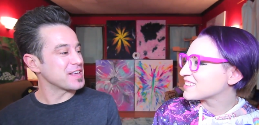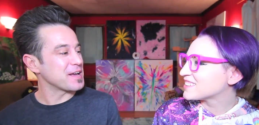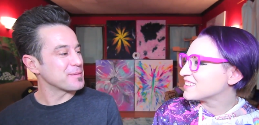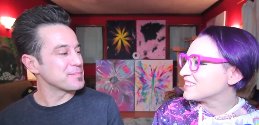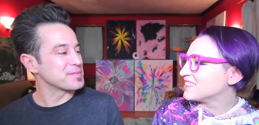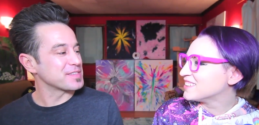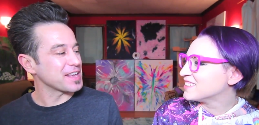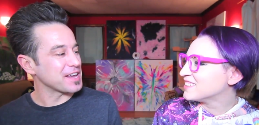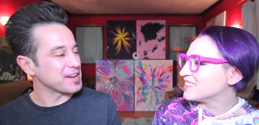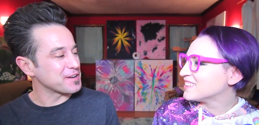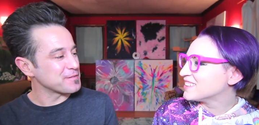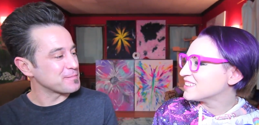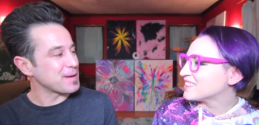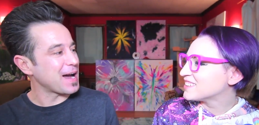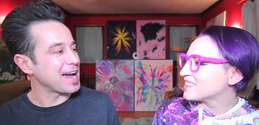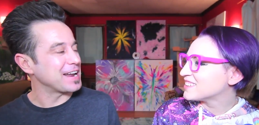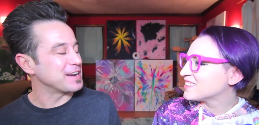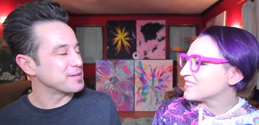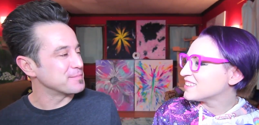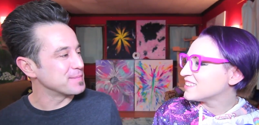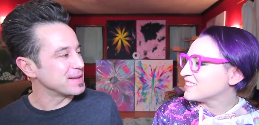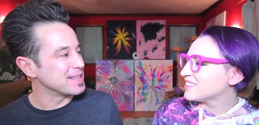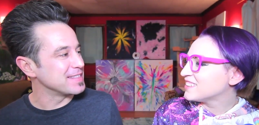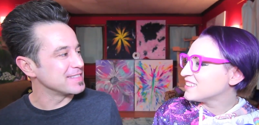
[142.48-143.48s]
Speaker 1: them say
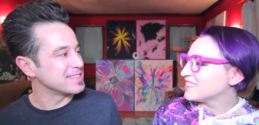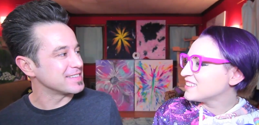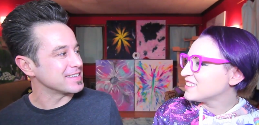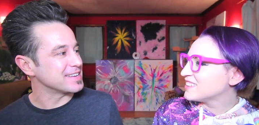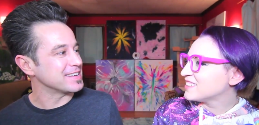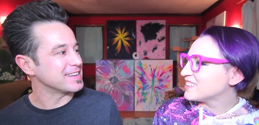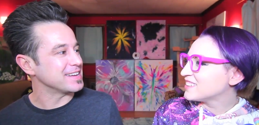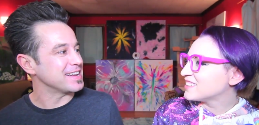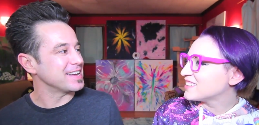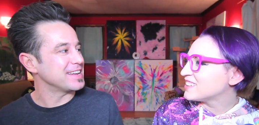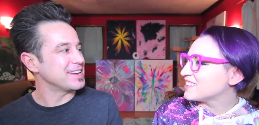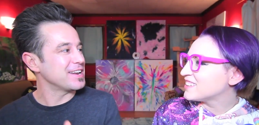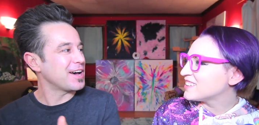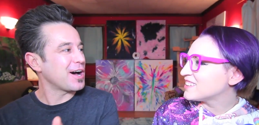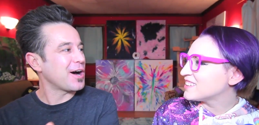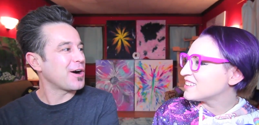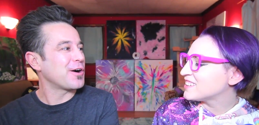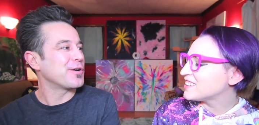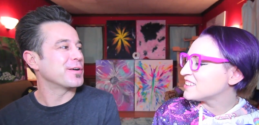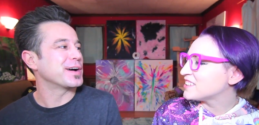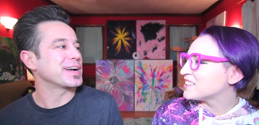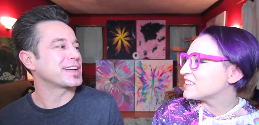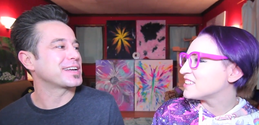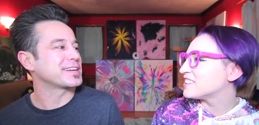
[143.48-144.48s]
goodbye to Minzy, and
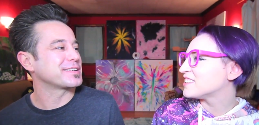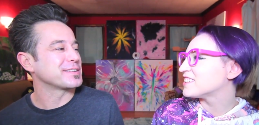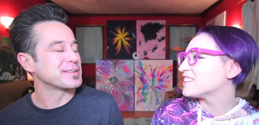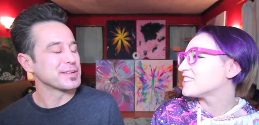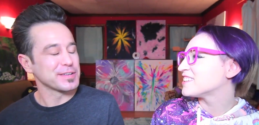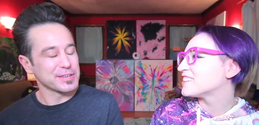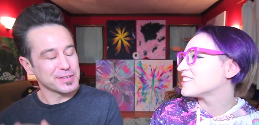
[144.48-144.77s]
oh, it